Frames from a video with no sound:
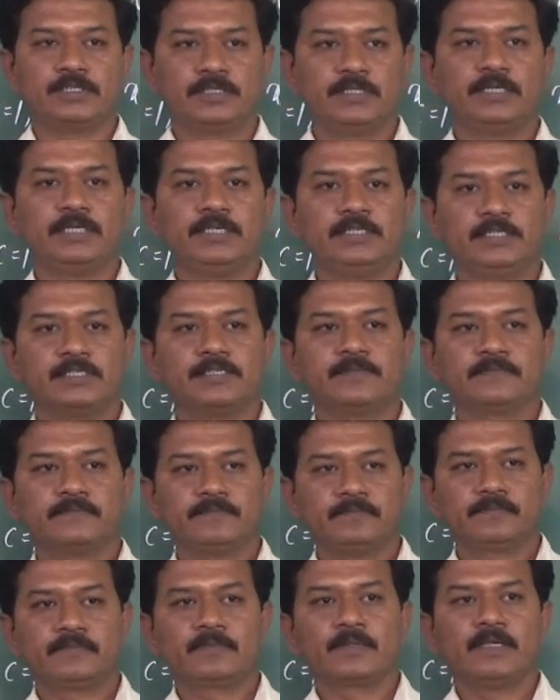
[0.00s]
that is
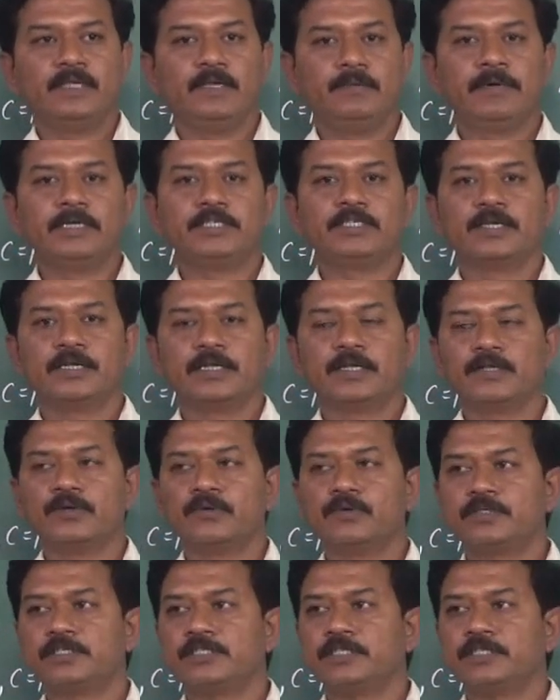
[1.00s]
imaginary roots.